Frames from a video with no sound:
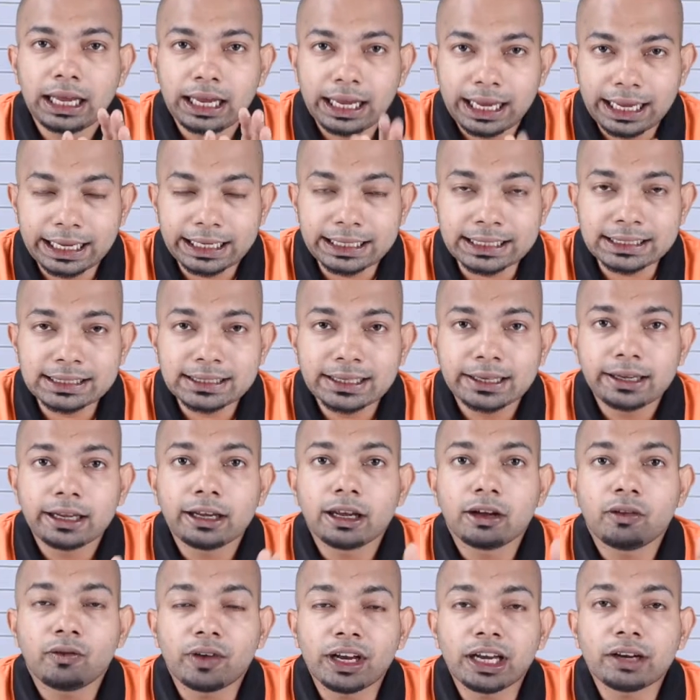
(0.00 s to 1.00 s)
Hence,
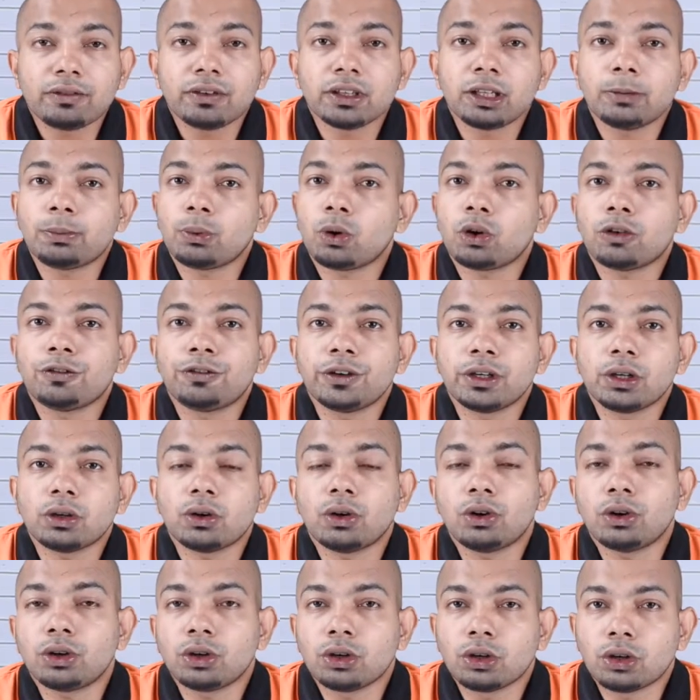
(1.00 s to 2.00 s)
whenever the profit
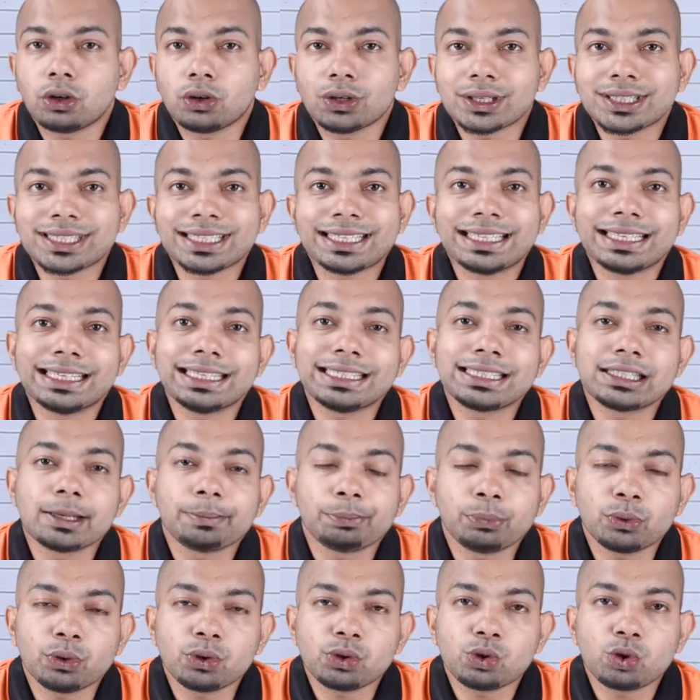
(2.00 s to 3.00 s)
or loss is
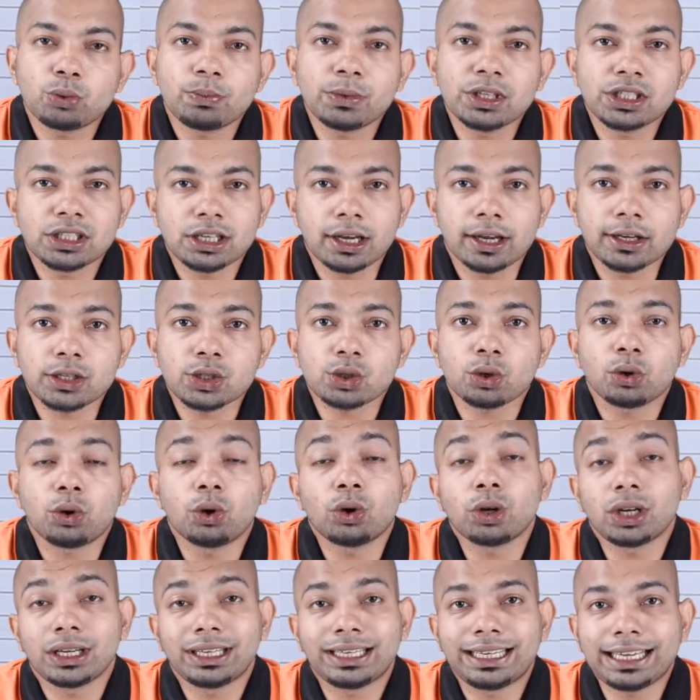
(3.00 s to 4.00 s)
supposed to be judged
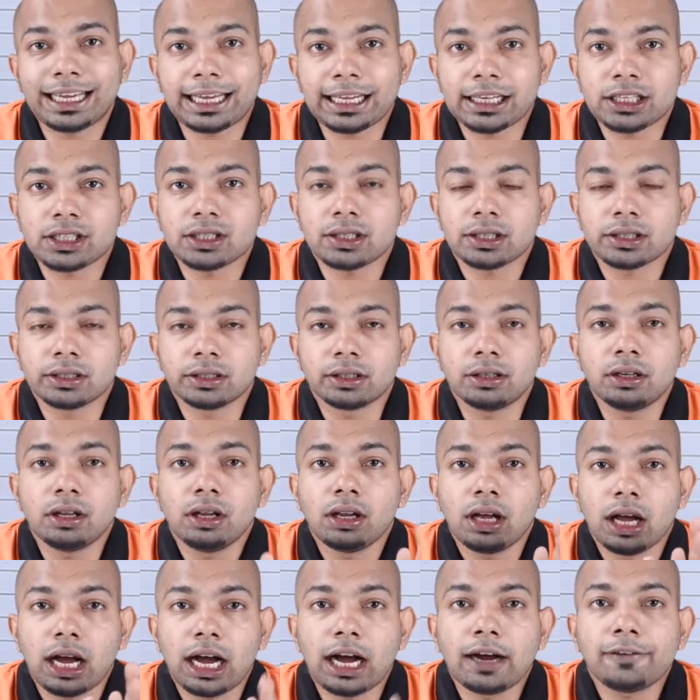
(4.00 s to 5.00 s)
or gauged here,
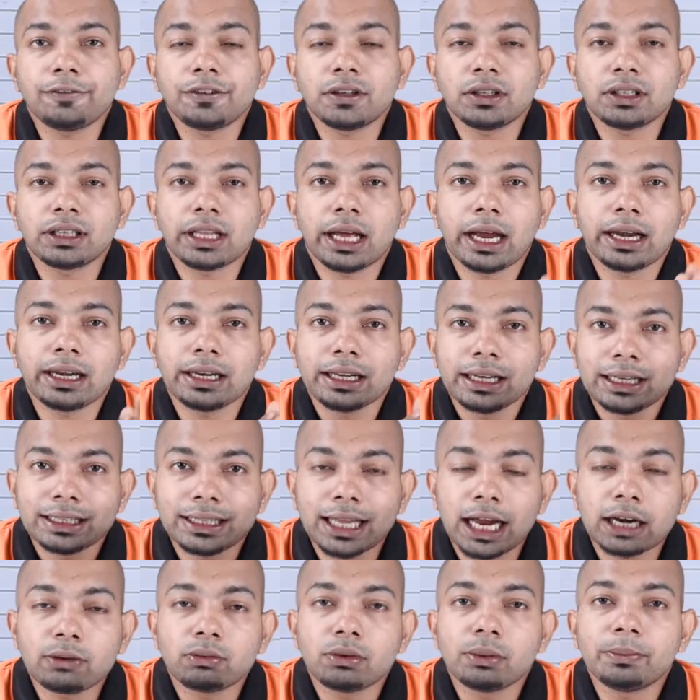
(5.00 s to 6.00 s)
after that
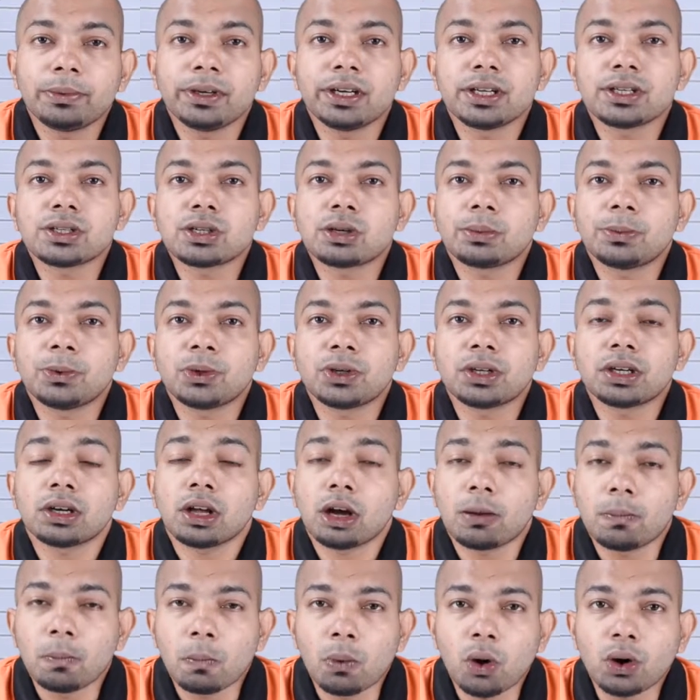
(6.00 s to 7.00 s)
will be distributed
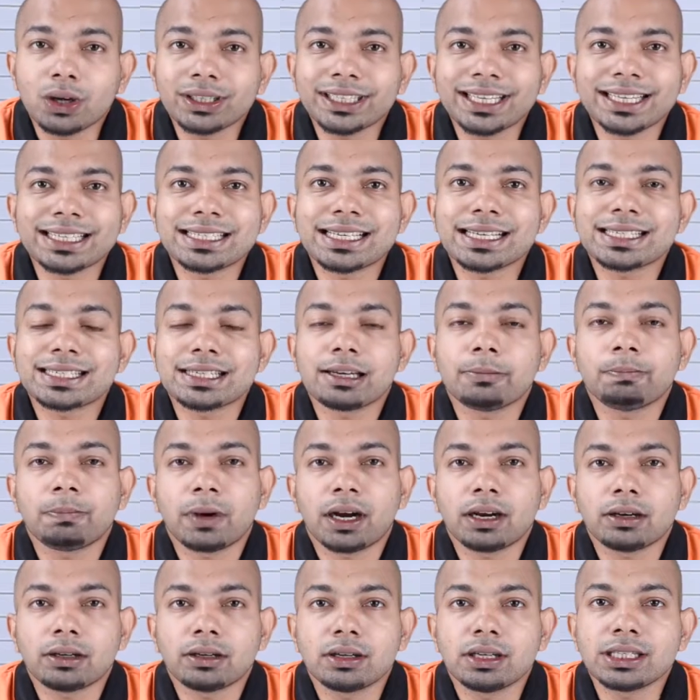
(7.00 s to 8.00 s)
among the existing
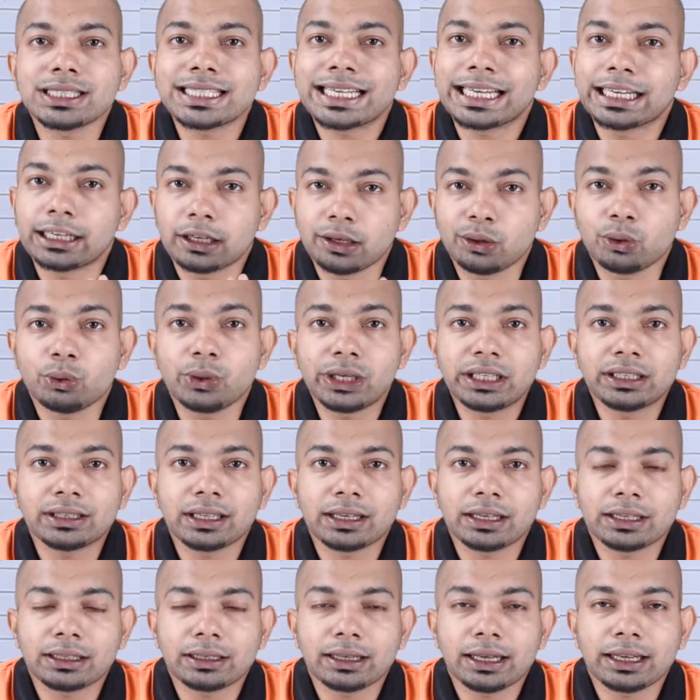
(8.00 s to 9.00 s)
partners, including
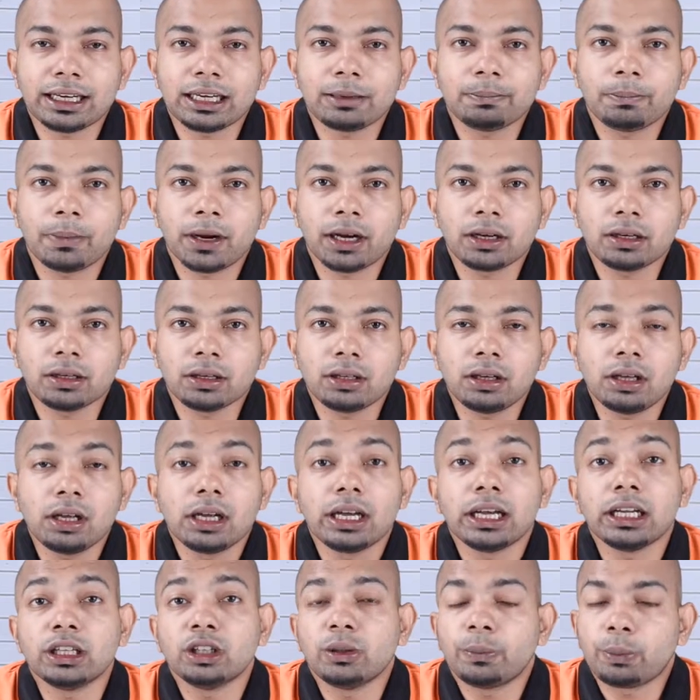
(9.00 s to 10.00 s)
the retiring partner,
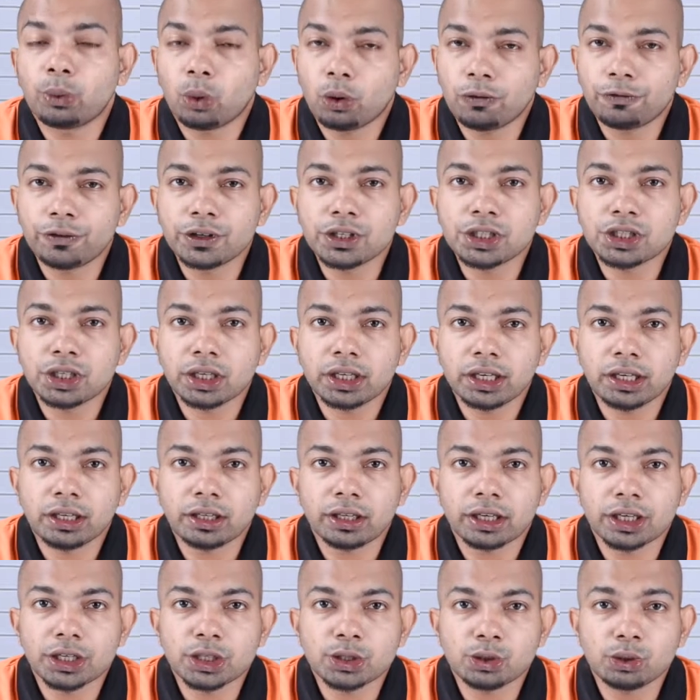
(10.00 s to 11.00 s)
in the profit sharing
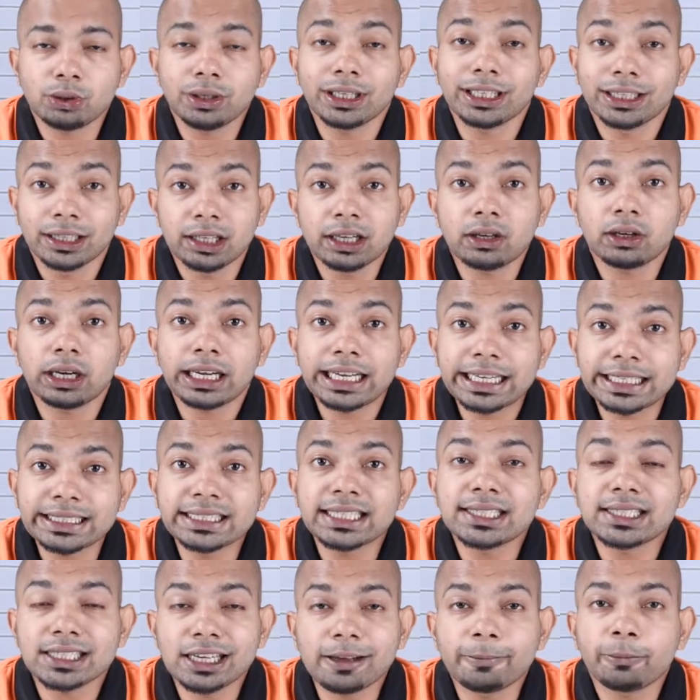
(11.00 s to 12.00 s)
ratio, in the
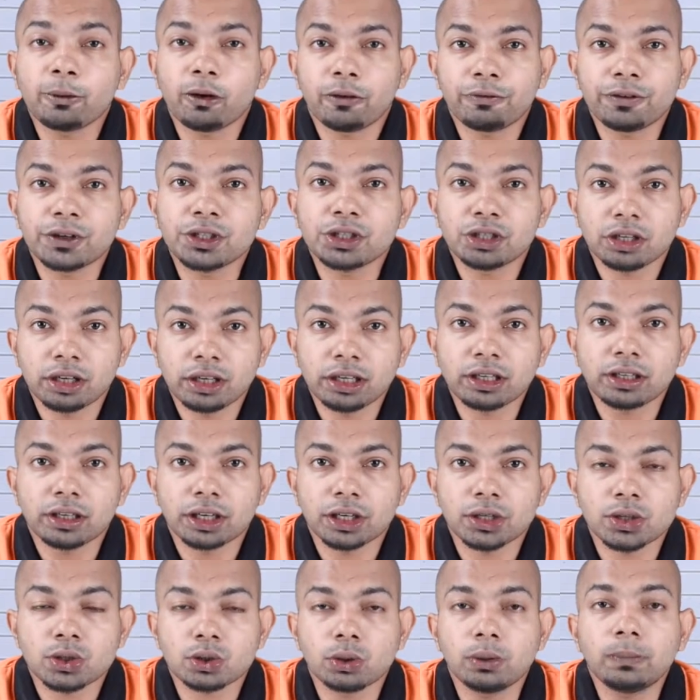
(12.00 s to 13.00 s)
existing profit sharing
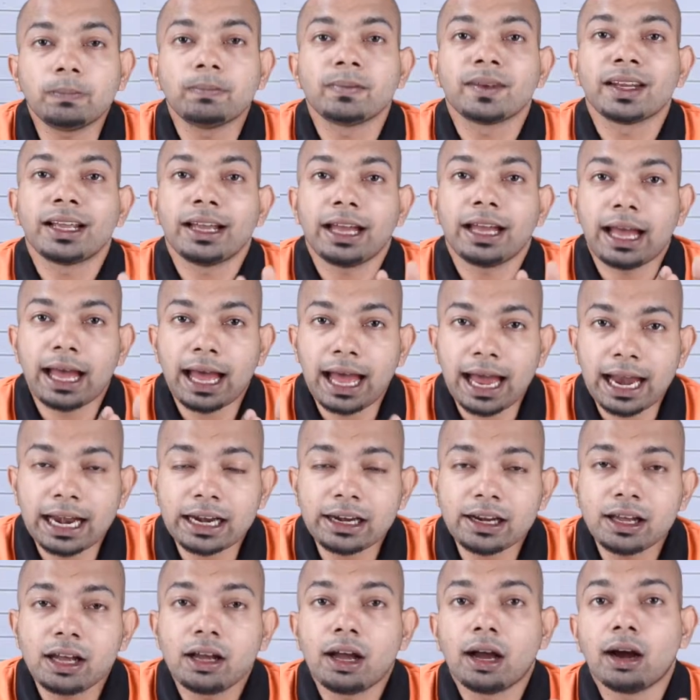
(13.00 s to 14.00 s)
ratio.
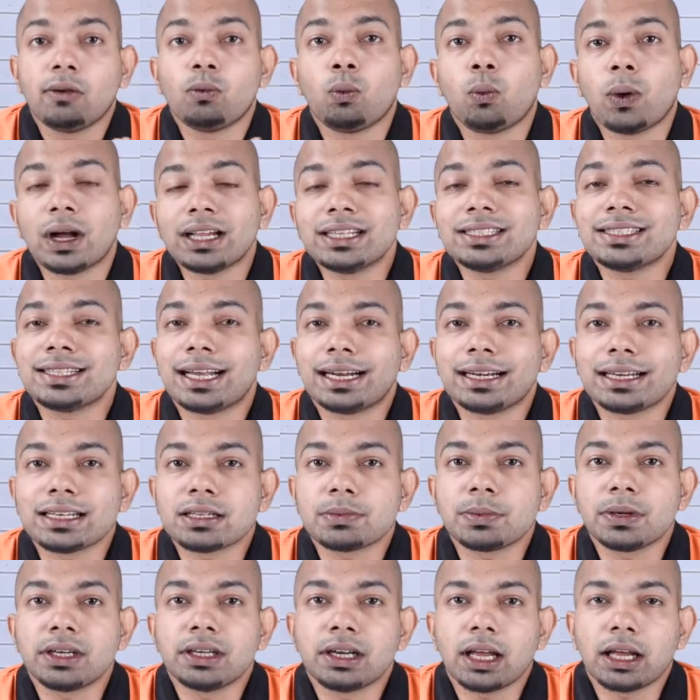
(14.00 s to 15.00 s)
And once that
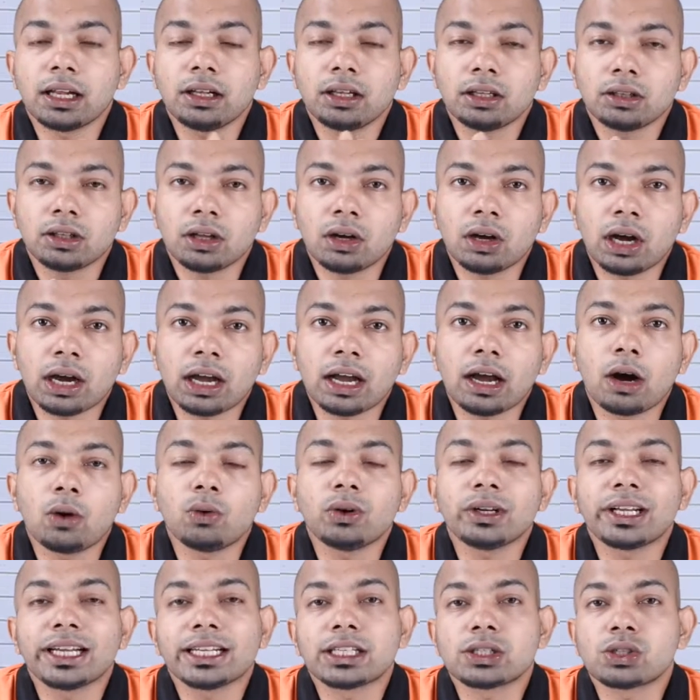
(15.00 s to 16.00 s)
has been done, the
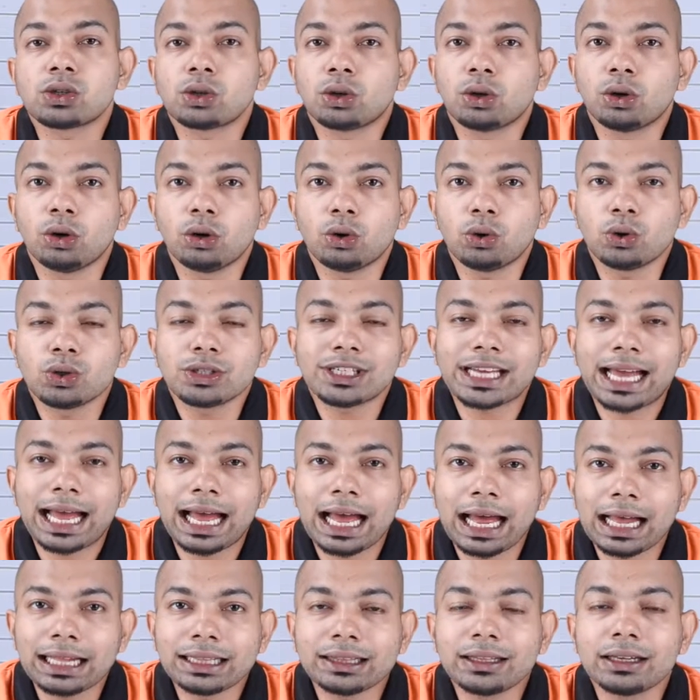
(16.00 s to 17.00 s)
account gets closed
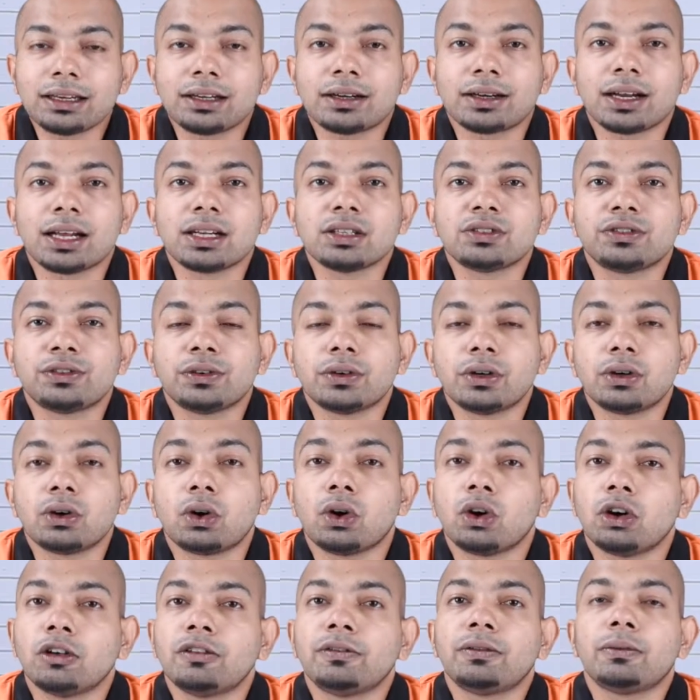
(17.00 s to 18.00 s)
and the transfer
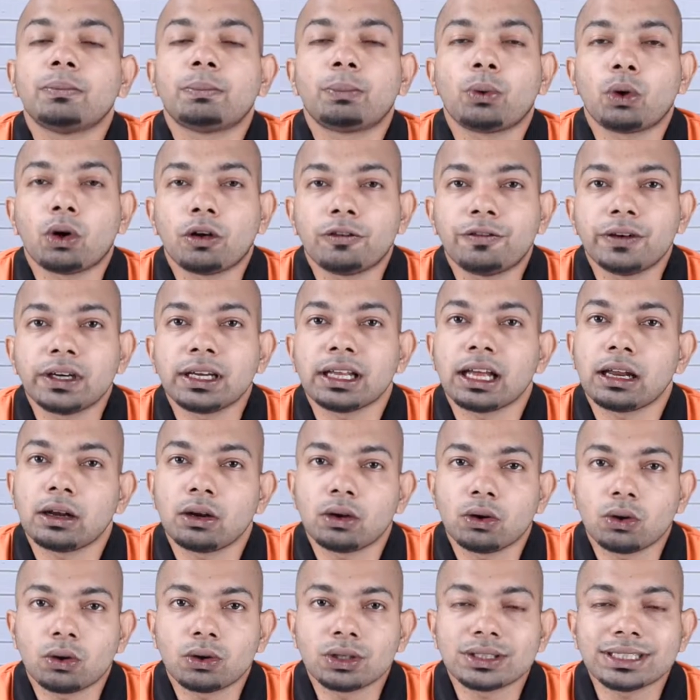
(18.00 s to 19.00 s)
of profit
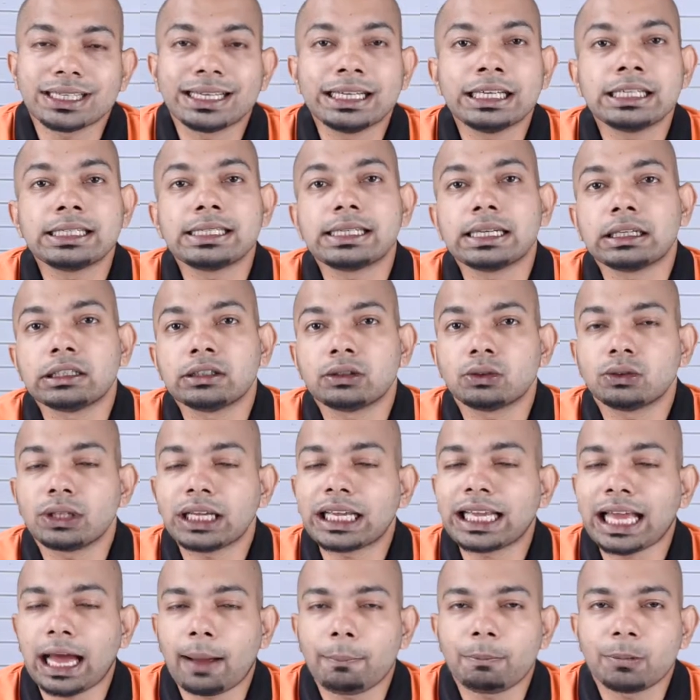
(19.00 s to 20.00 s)
and loss is done to
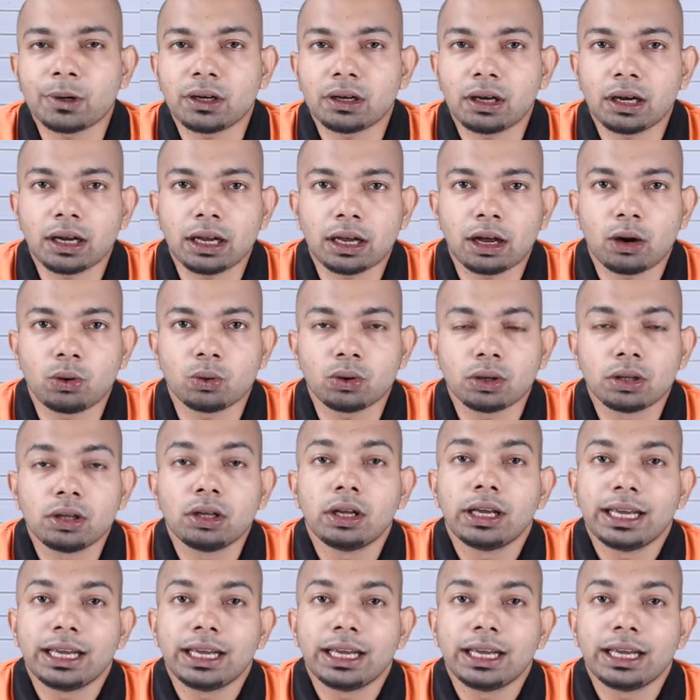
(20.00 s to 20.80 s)
the capital account.